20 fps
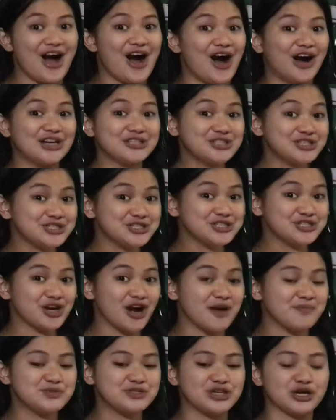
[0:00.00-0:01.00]

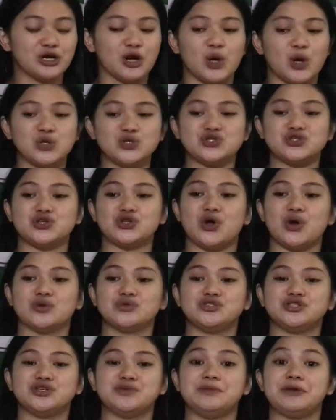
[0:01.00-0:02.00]
Autotrophs are also
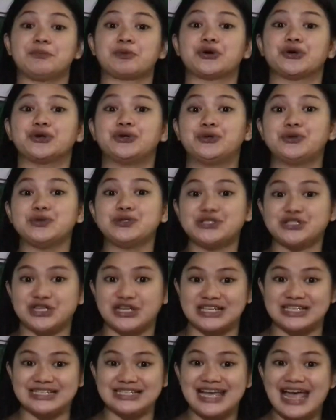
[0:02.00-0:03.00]
known to be
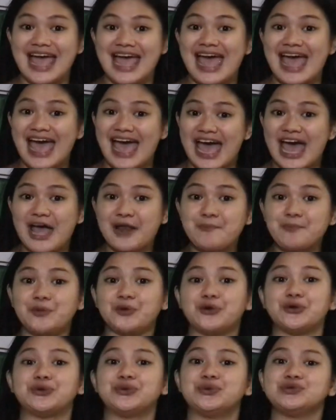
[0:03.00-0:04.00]
producers, and
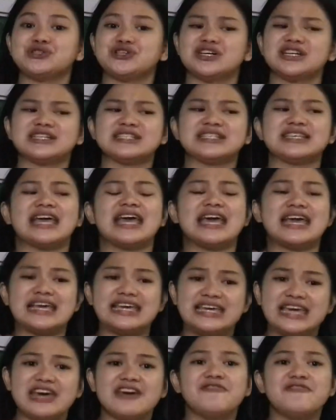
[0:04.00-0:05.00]
producers
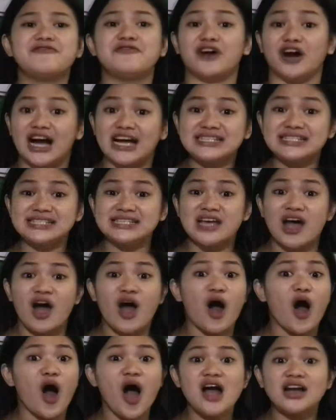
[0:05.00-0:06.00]
give us
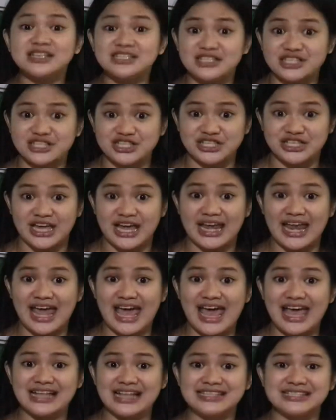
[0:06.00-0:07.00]
oxygen,
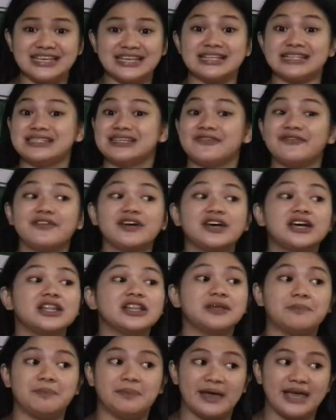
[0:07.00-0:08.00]
and
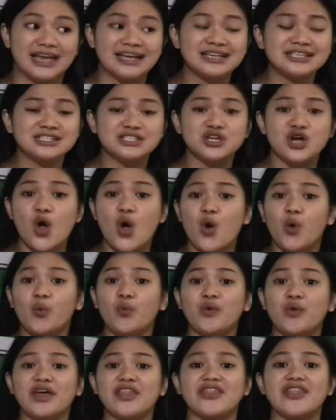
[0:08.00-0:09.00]
scientifically based,
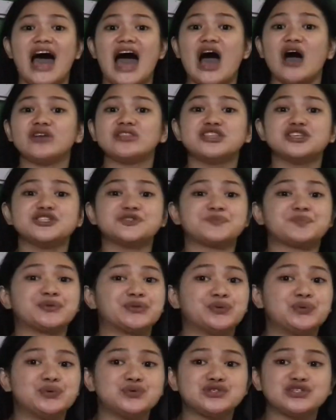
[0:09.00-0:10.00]
without these
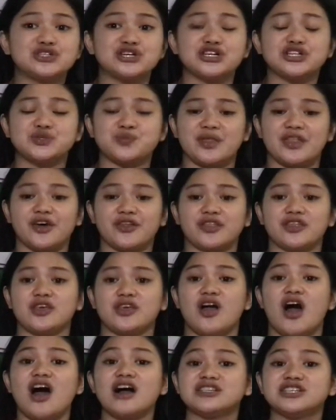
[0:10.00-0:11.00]
producers, without the
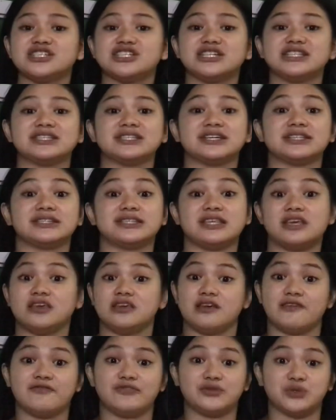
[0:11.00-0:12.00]
oxygen that they
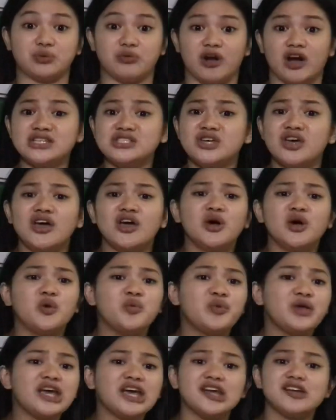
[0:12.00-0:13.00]
give to us,
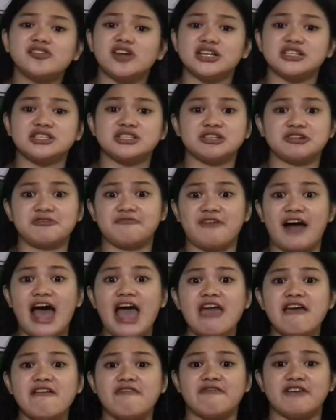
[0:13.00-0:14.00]
we cannot
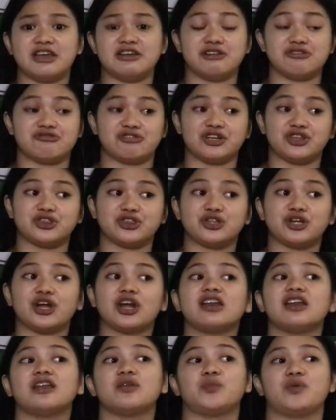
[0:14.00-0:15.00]
survive, and in
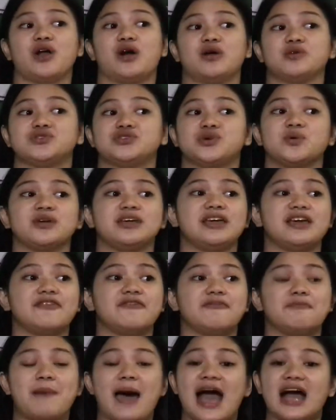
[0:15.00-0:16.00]
return we also
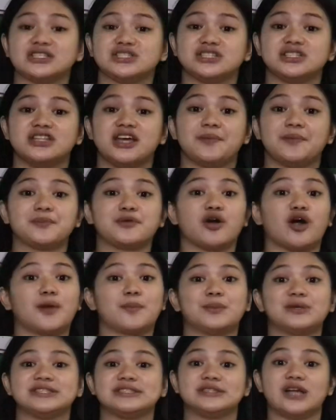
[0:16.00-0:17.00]
give back to them
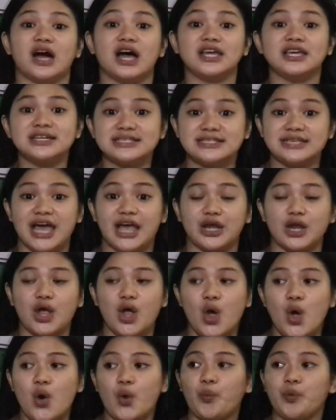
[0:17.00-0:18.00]
carbon dioxide,
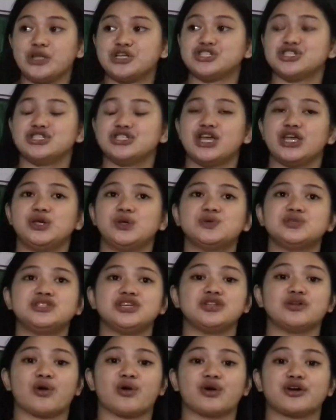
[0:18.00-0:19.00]
which they use
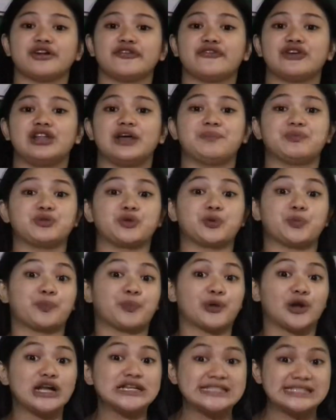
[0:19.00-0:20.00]
in order for them to
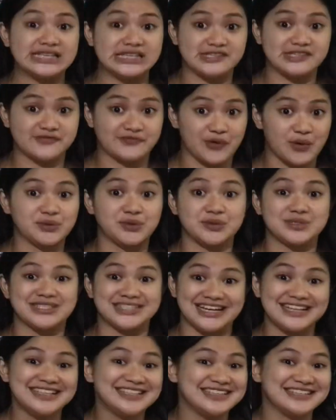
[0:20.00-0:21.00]
process
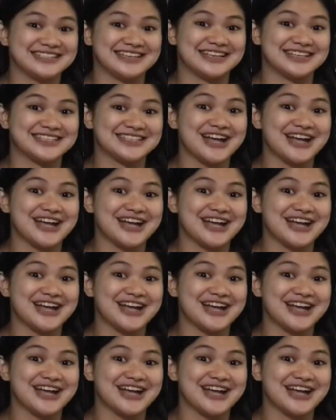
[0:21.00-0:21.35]
photosynthesis,